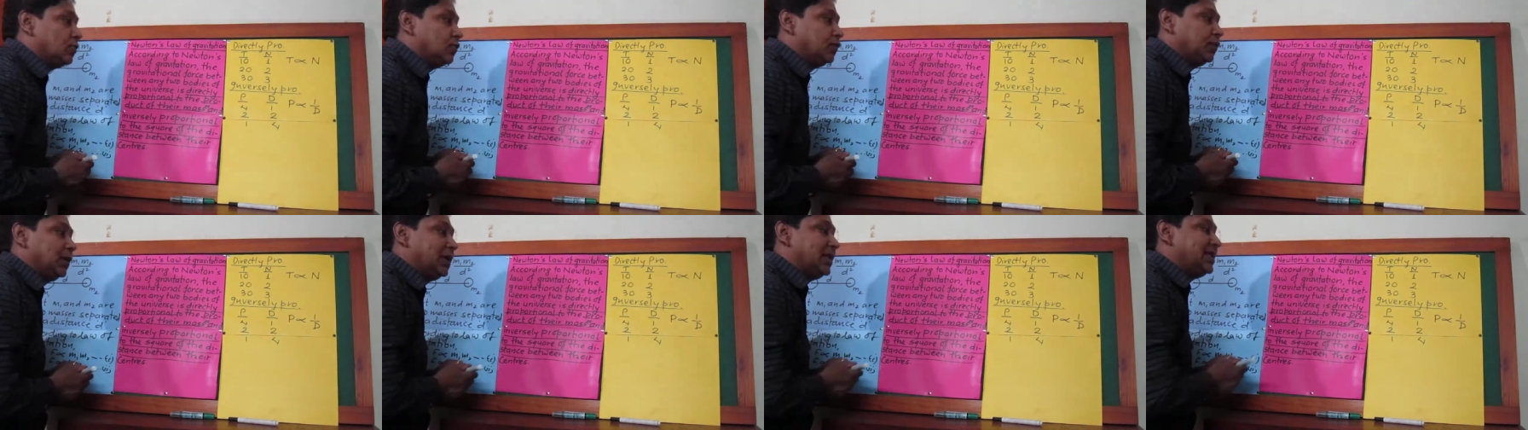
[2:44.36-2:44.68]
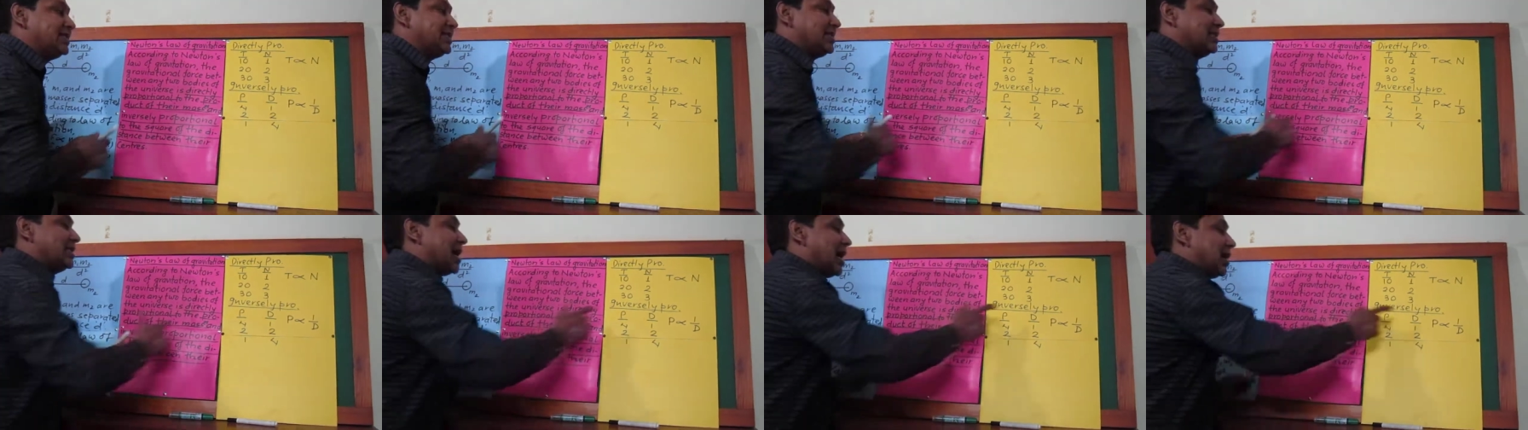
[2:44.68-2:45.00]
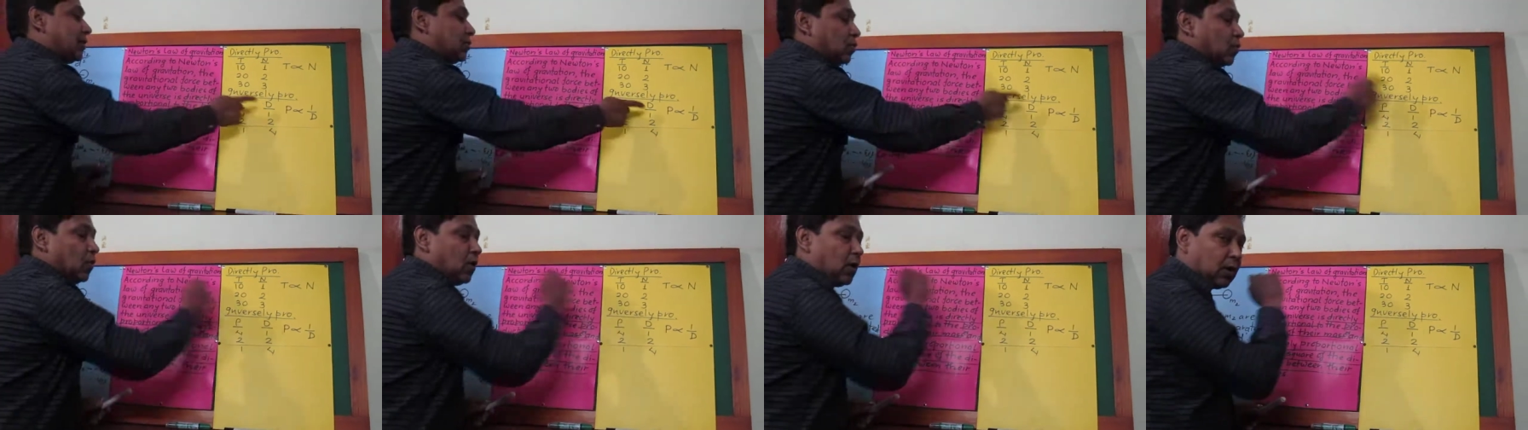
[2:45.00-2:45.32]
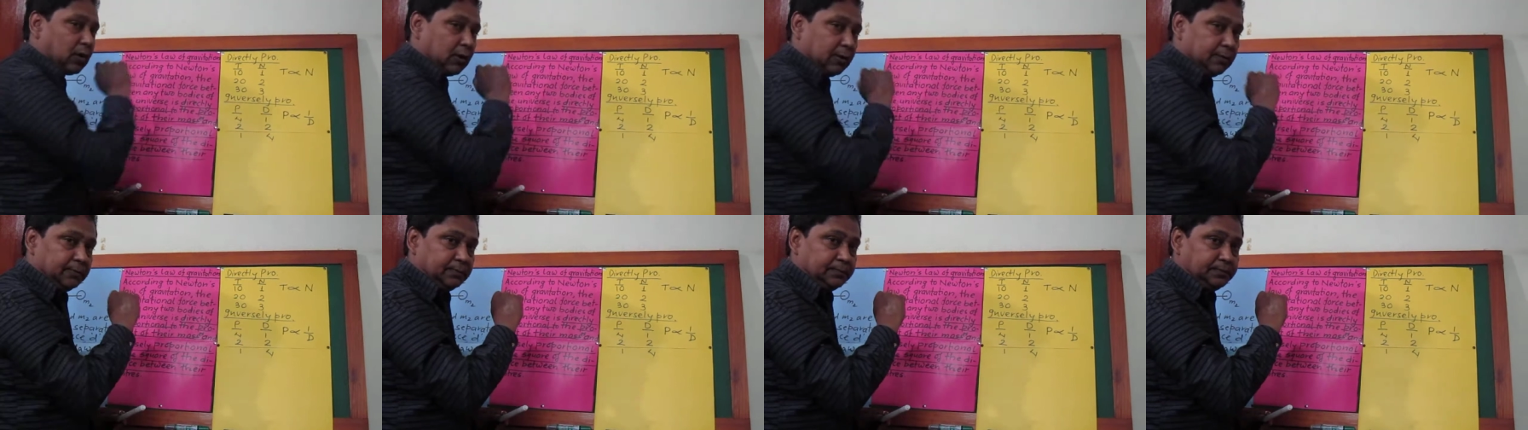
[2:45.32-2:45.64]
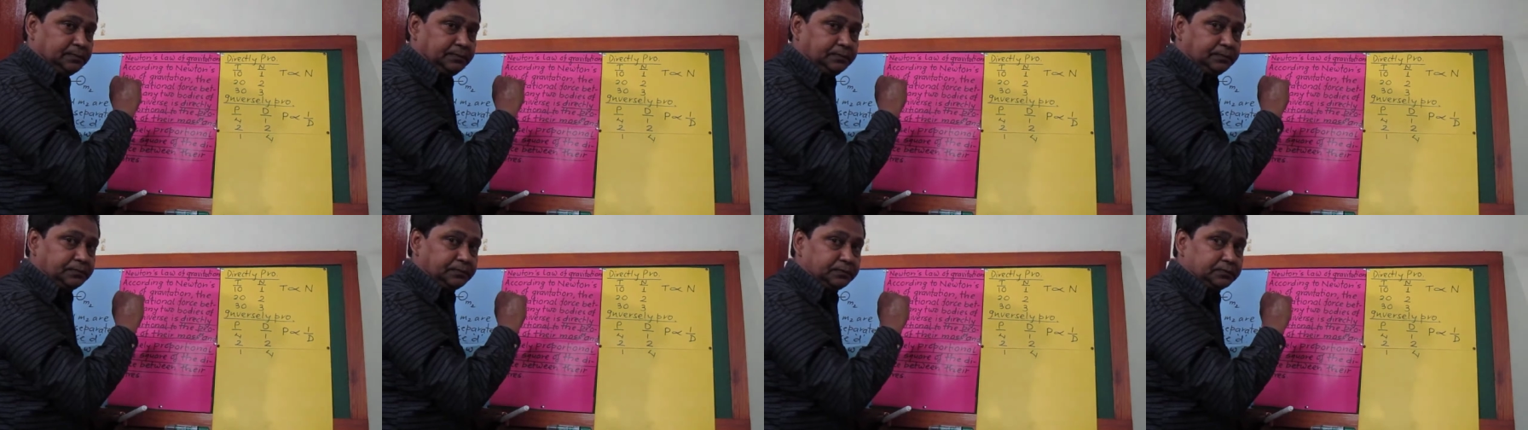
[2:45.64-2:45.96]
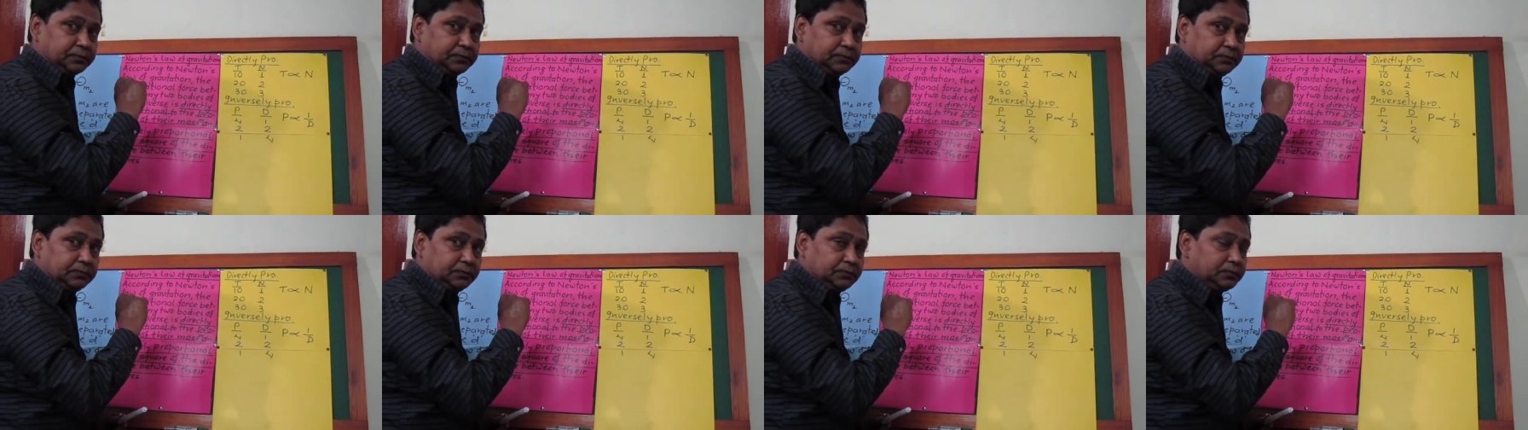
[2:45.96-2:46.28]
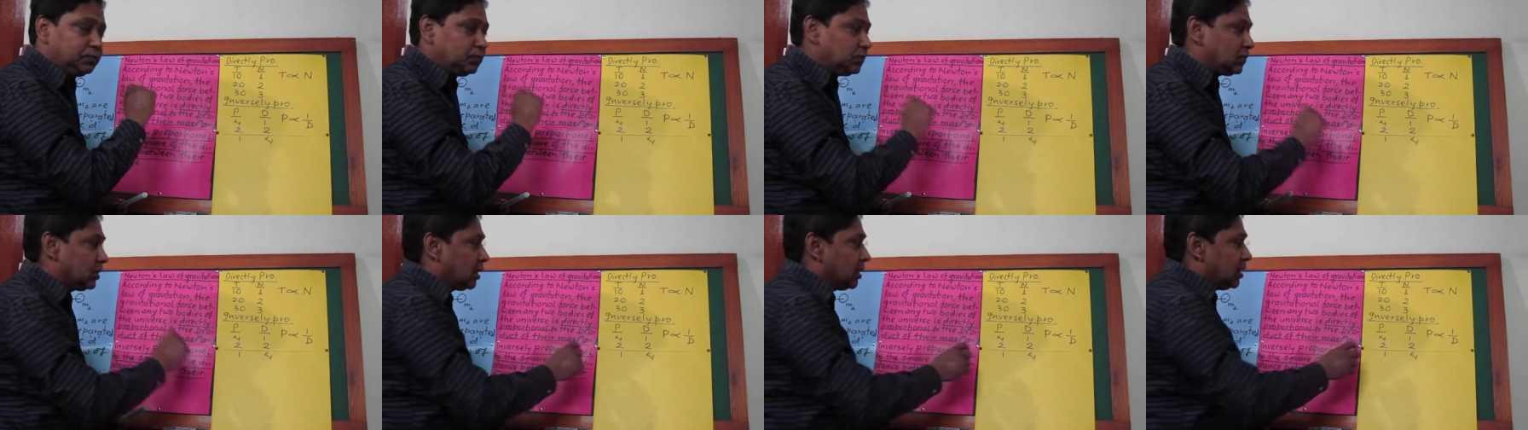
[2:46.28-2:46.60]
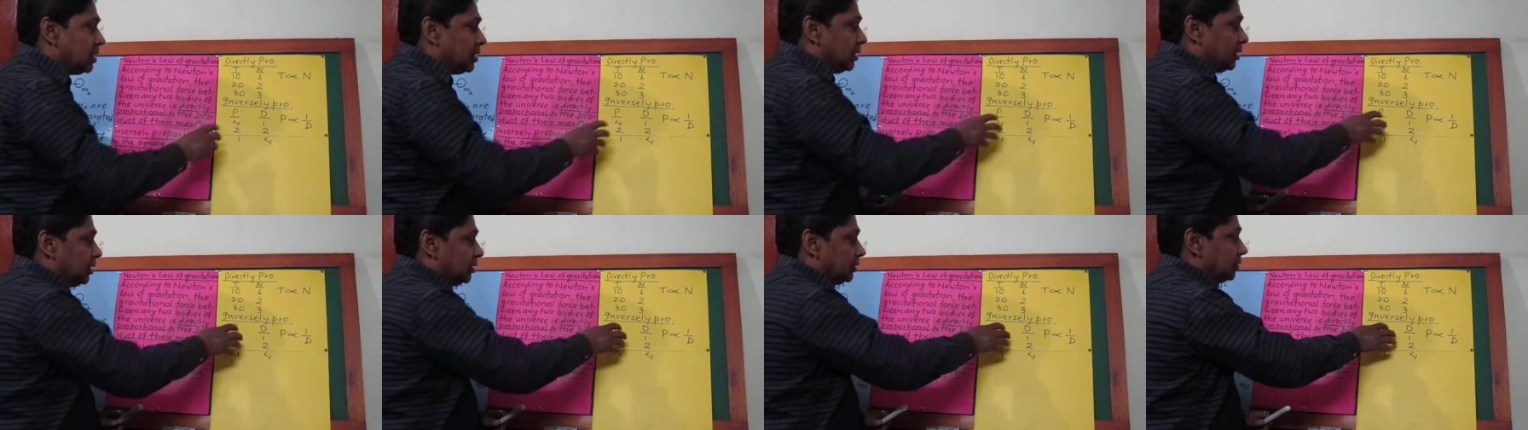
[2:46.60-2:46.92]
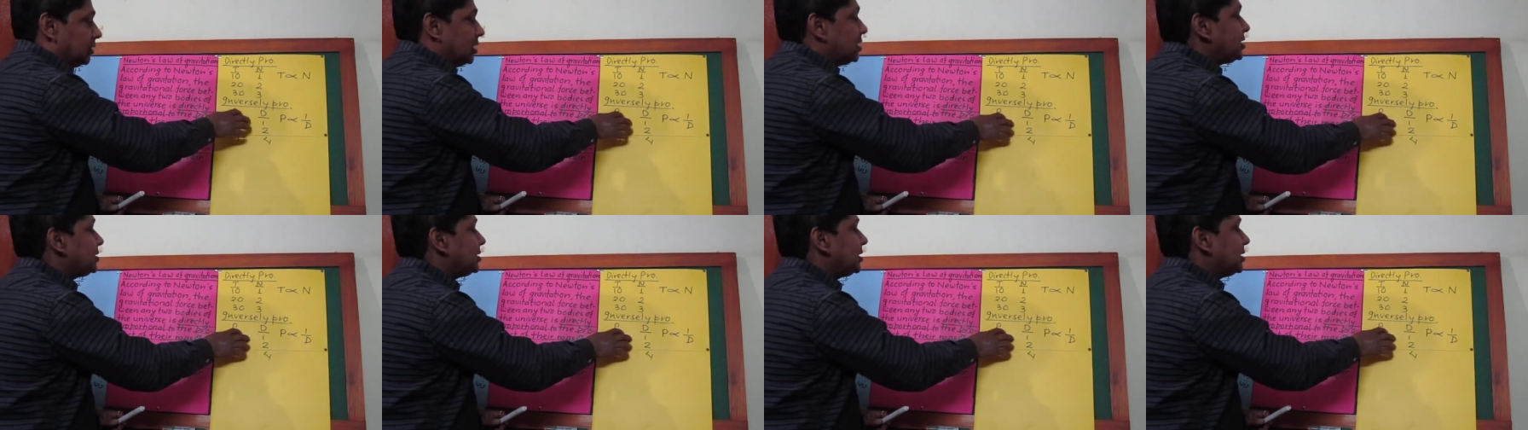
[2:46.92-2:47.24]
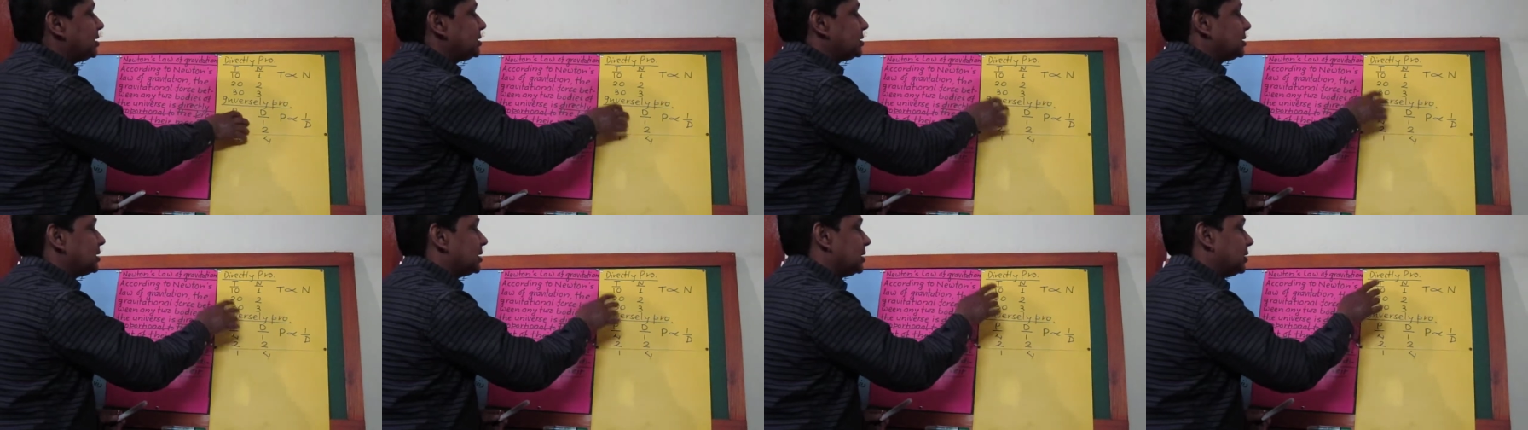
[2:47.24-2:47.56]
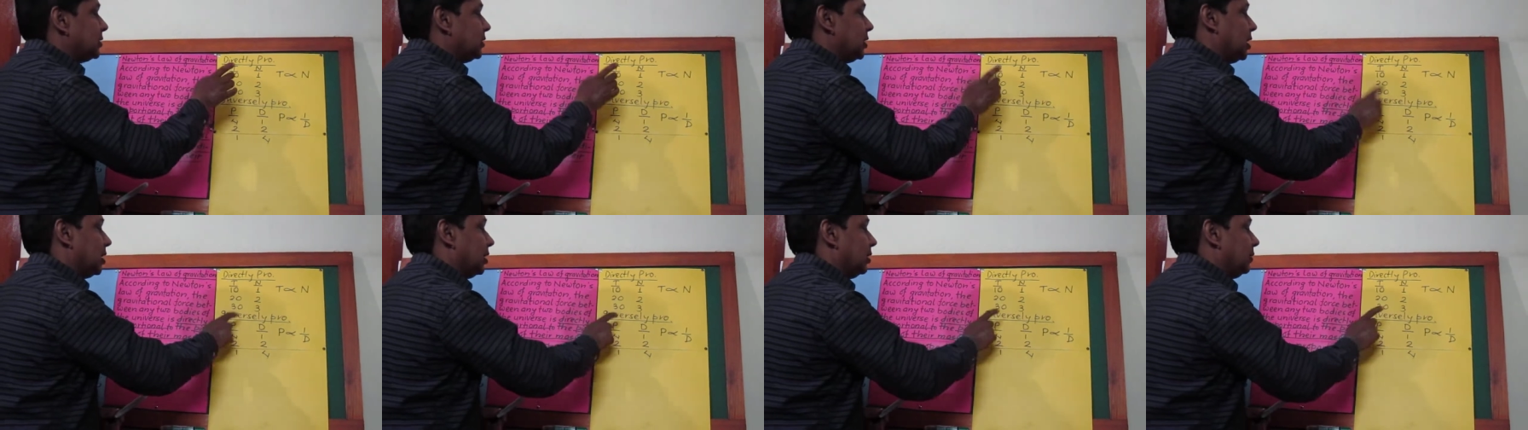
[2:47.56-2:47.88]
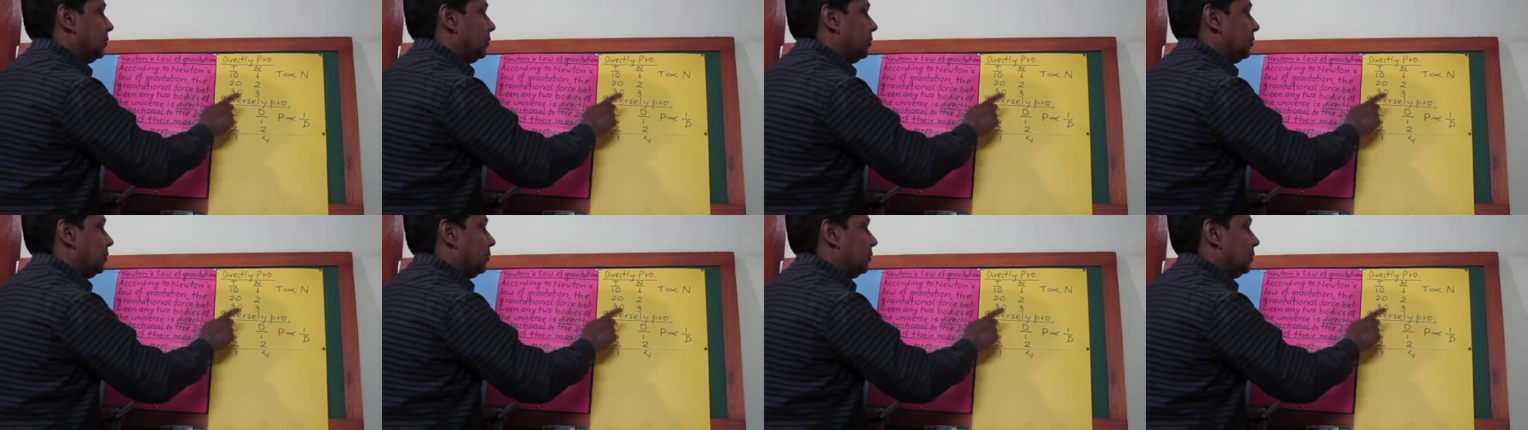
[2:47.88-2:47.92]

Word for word: finish that work this is the real